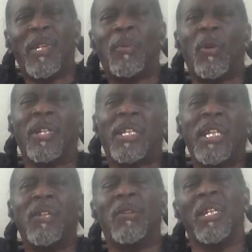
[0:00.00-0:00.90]
people are
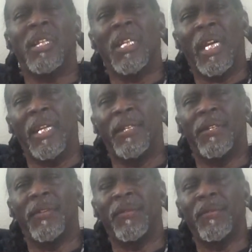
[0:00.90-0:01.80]
single these
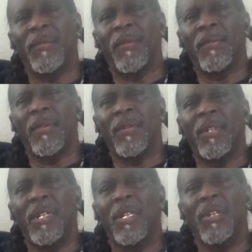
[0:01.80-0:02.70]

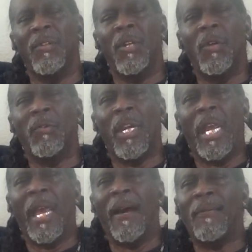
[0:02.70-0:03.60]
days. You know, they
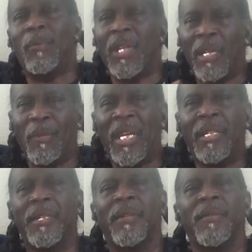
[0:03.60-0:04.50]
have
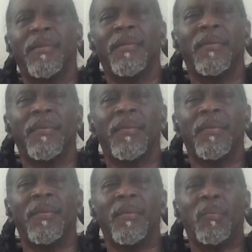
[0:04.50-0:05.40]
playmates,
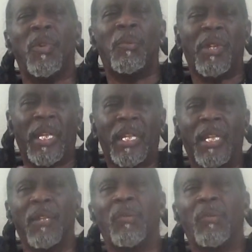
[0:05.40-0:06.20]
people they kick it